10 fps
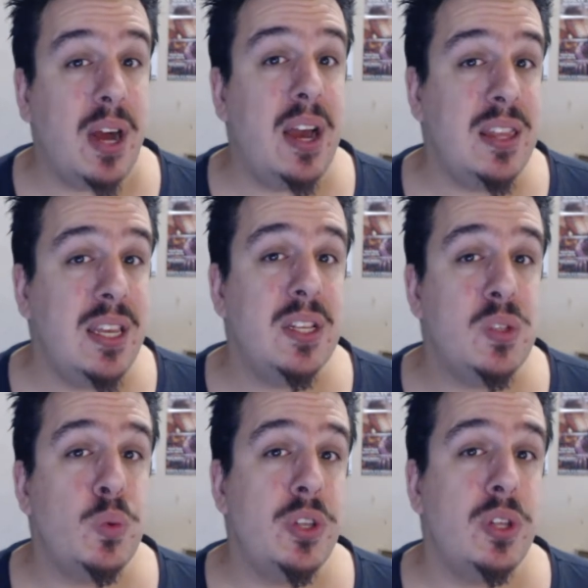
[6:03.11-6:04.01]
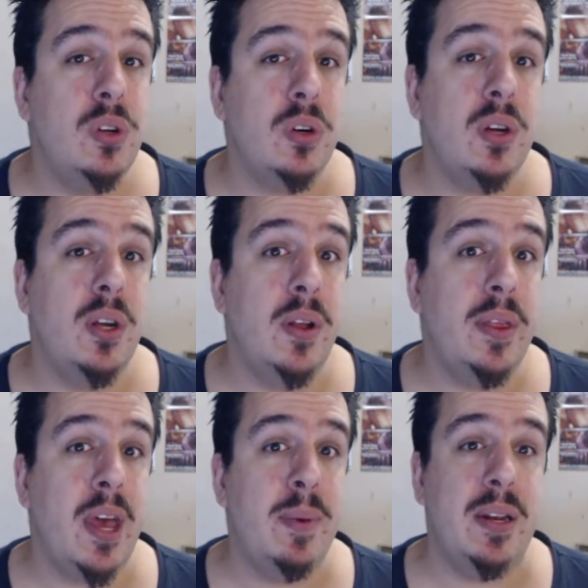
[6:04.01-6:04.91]
I think it's worth a look.
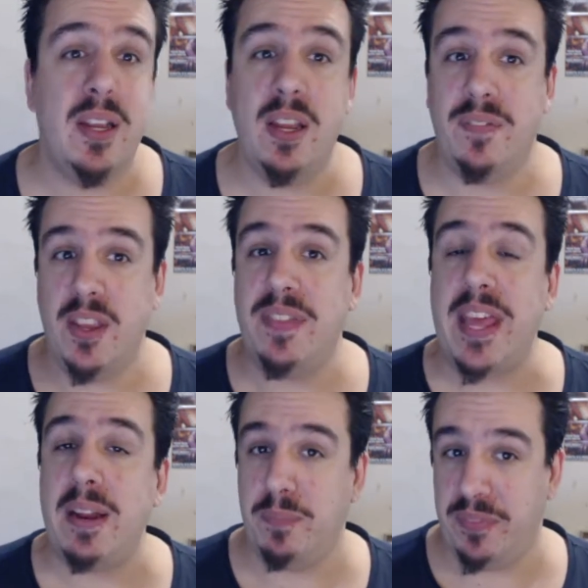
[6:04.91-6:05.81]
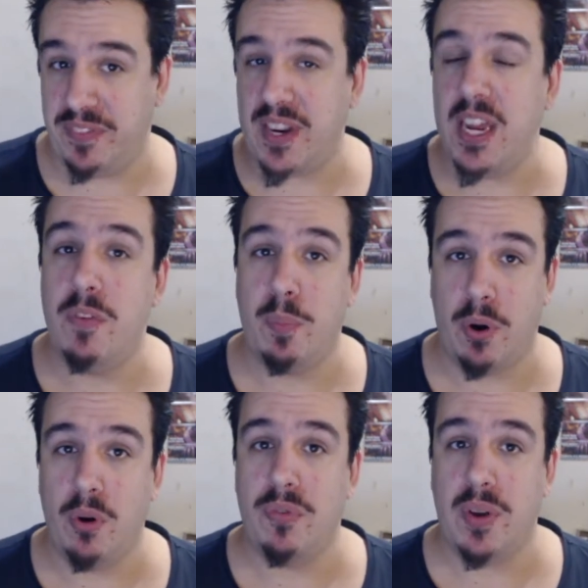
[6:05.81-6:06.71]
I mean, if that flavor
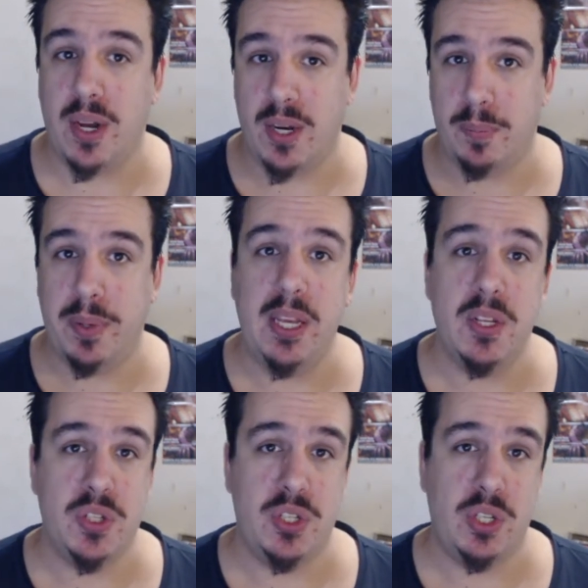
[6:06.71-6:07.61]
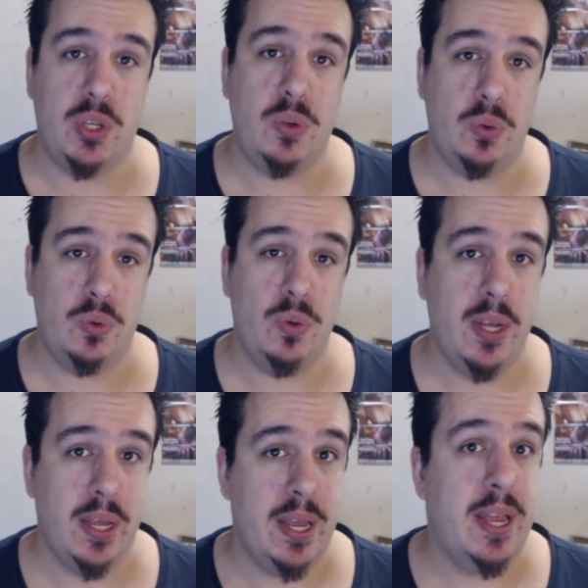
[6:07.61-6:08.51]
profile appeals to you,
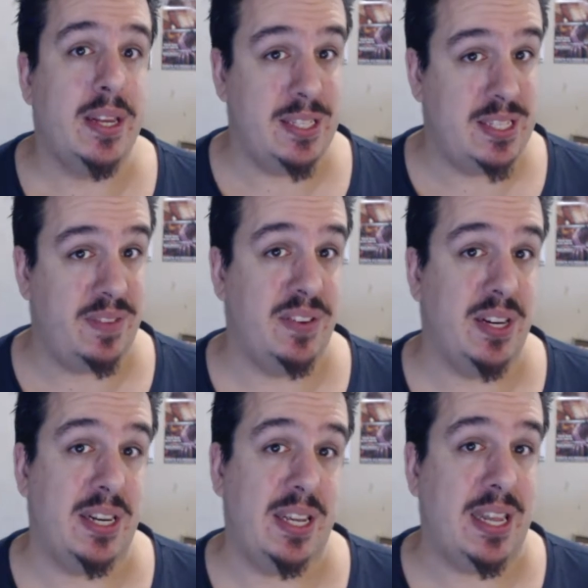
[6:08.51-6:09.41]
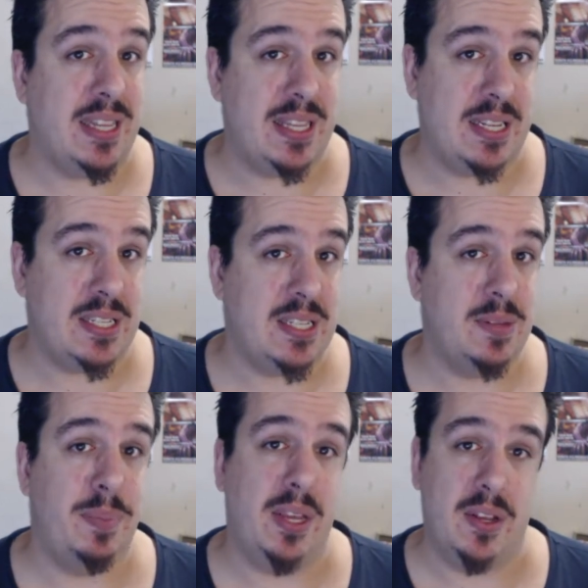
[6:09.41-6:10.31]
definitely get
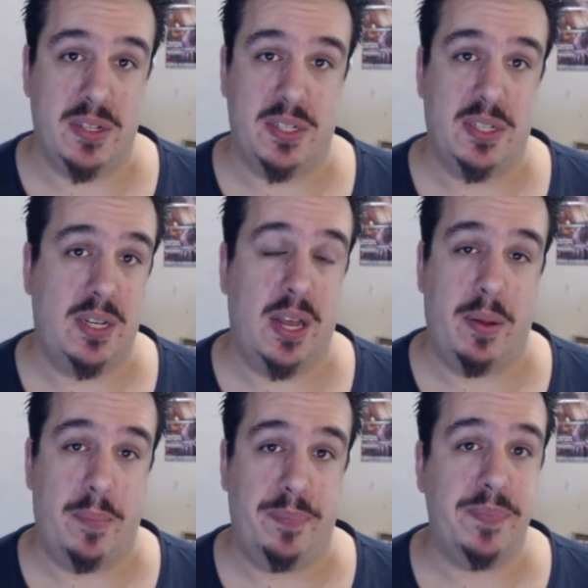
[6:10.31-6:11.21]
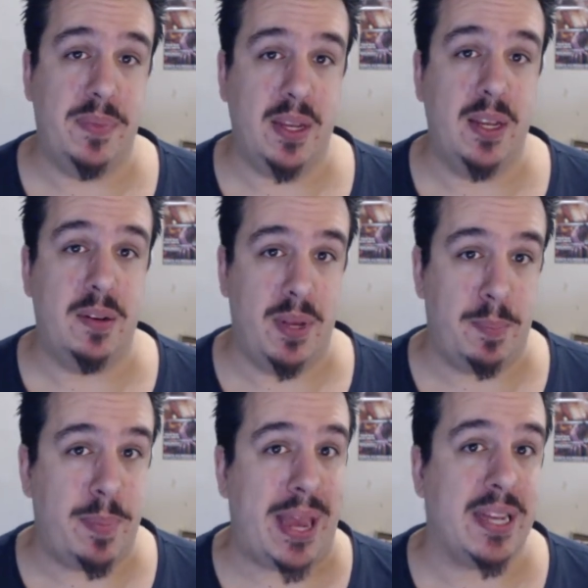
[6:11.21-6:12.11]
this, because
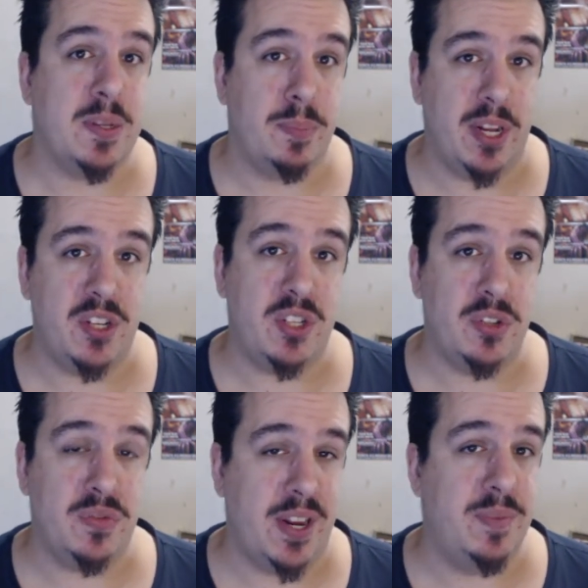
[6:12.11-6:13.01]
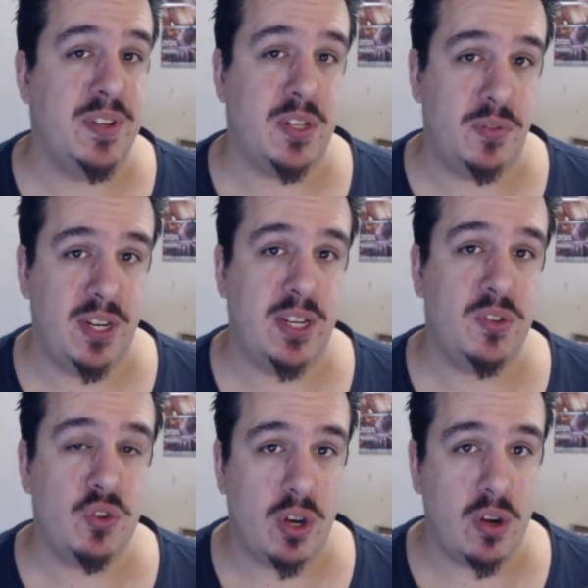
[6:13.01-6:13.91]
it packs a punch. Those flavors are really
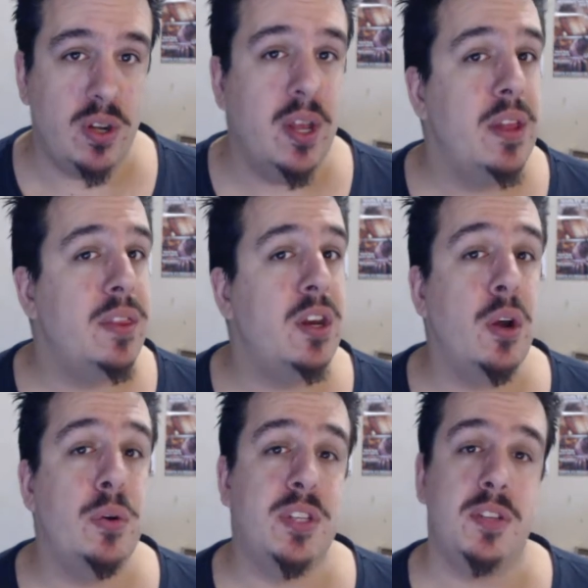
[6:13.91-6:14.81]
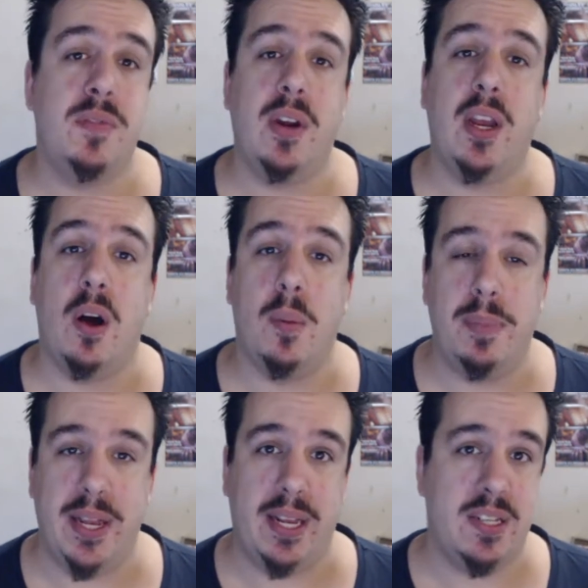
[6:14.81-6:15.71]
strong. The nose is very
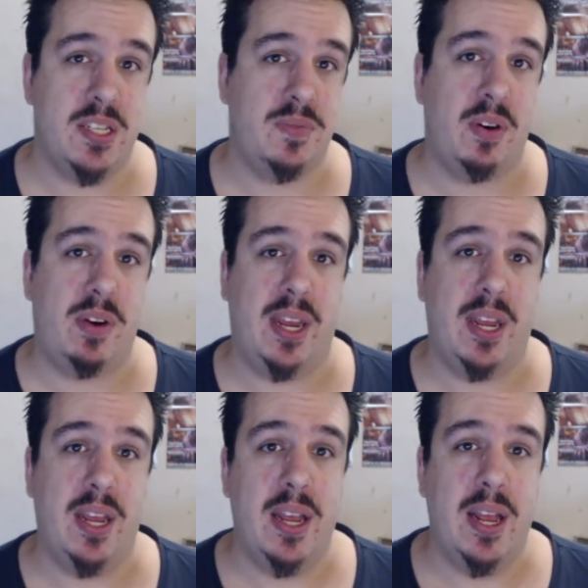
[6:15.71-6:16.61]
complex. It's very